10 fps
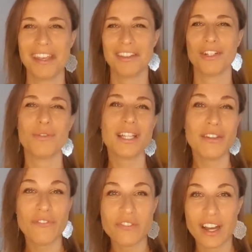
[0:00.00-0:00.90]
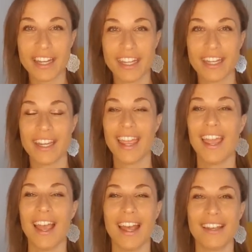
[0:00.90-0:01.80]
they're really funny
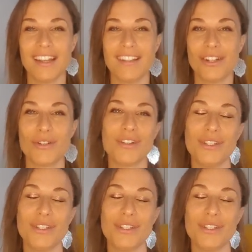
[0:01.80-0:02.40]
and they're